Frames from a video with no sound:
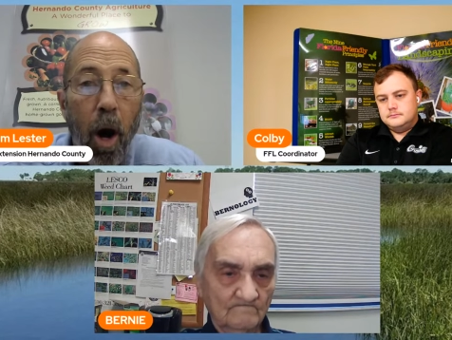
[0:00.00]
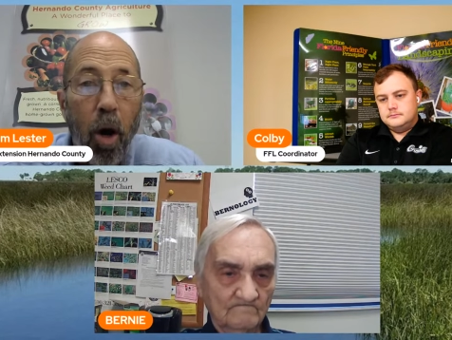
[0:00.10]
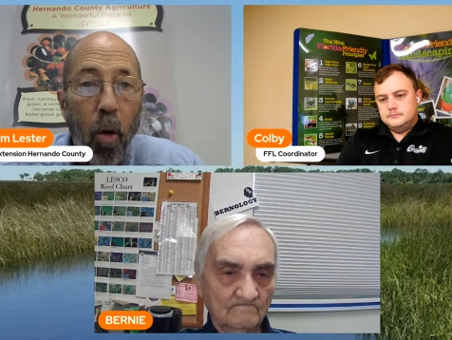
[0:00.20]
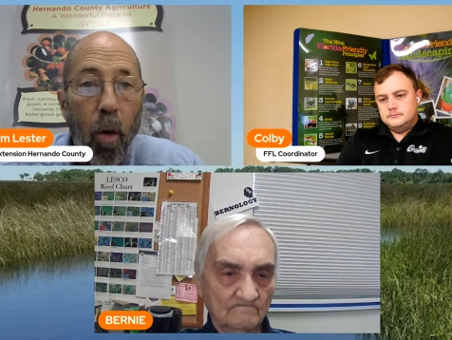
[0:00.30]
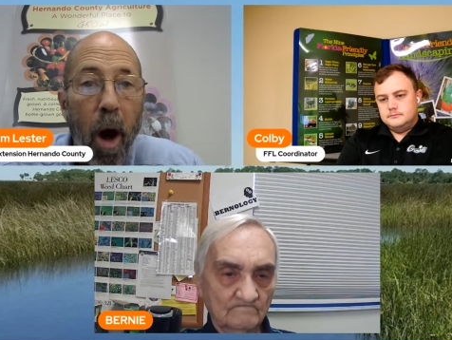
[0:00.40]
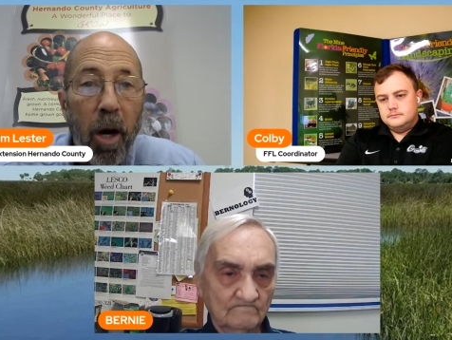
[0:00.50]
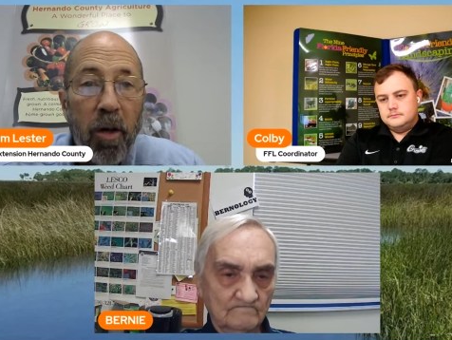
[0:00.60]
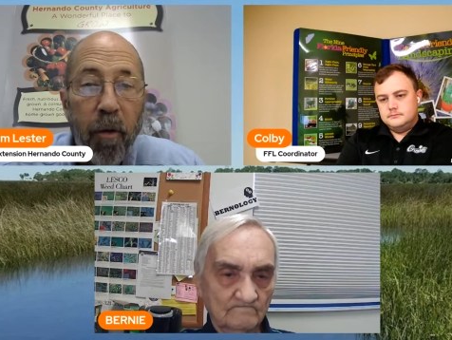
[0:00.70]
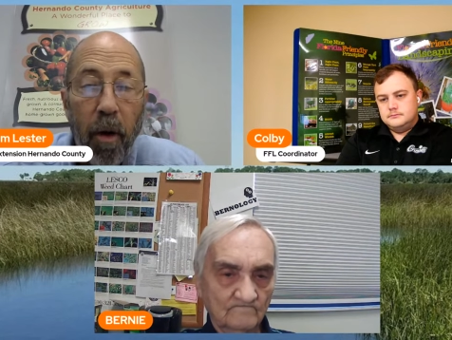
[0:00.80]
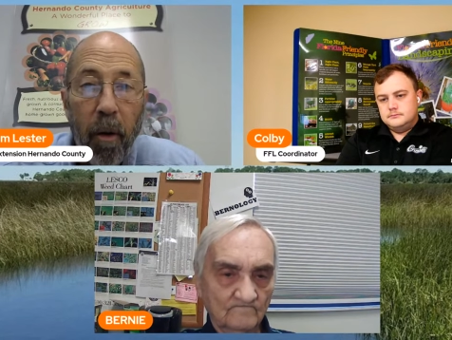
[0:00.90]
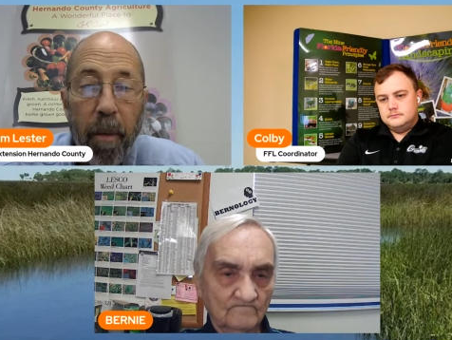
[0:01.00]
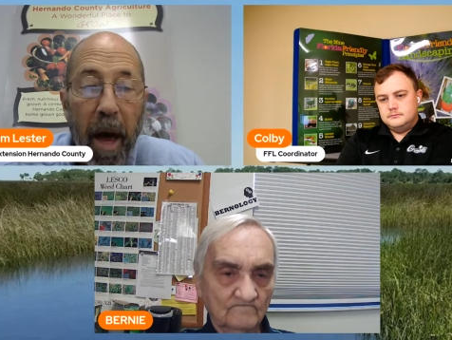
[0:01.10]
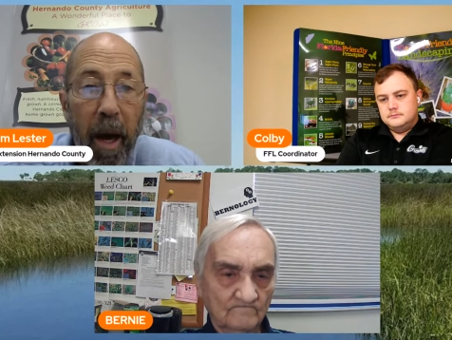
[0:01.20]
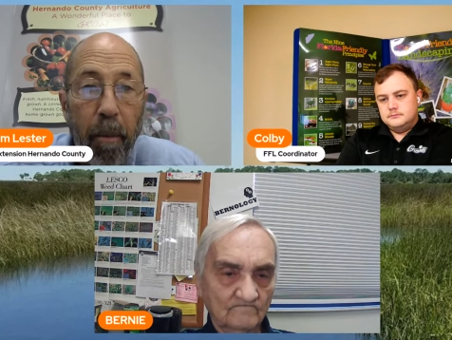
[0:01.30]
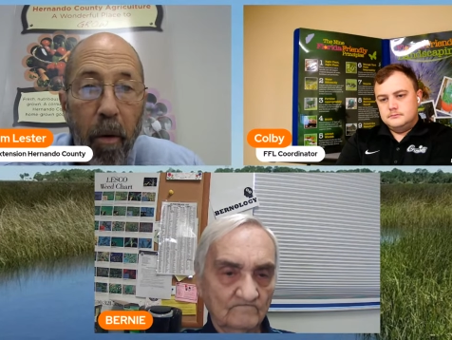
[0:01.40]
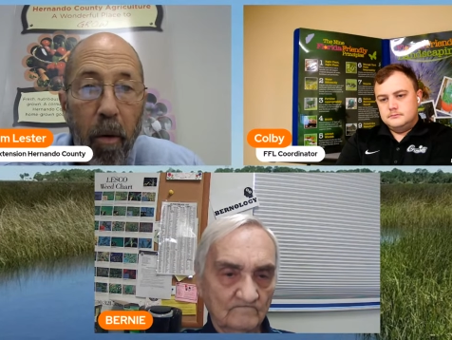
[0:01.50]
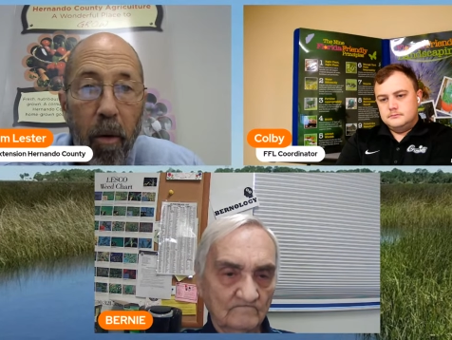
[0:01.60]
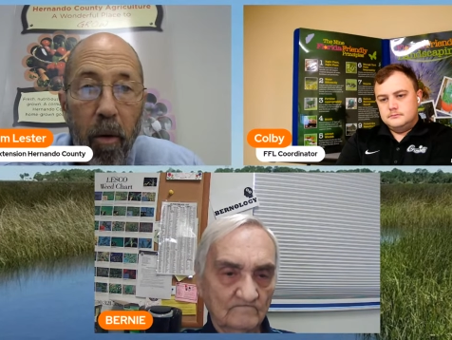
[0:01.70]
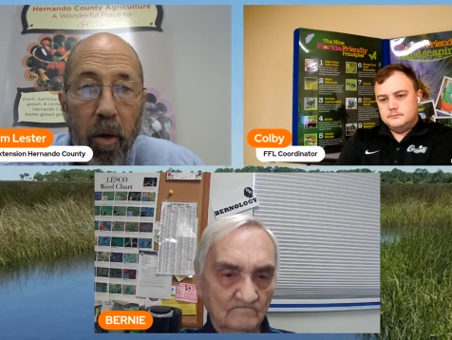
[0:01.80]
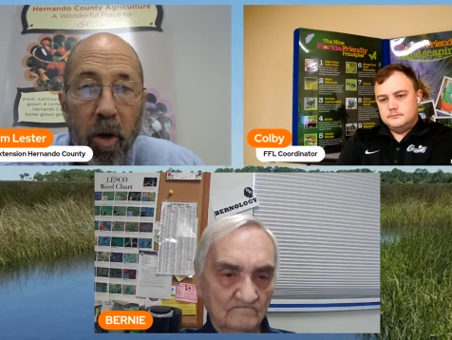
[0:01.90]
Speaker 1: a garage full of
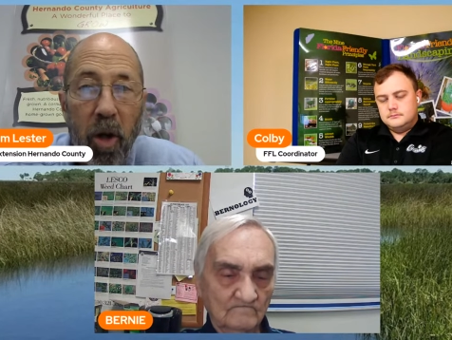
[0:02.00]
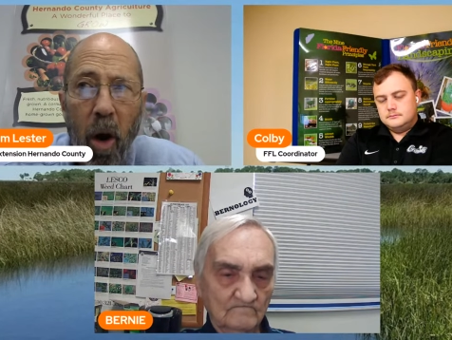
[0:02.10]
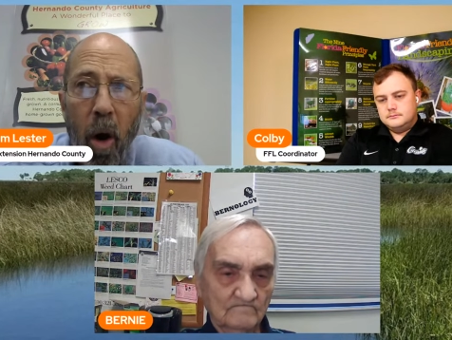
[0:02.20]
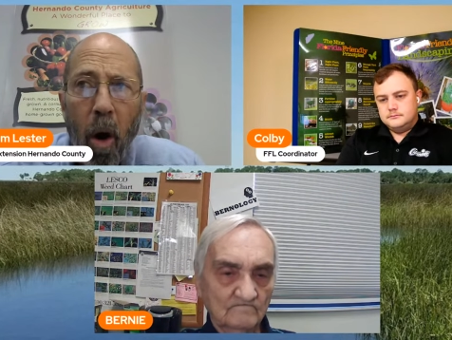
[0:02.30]
papers,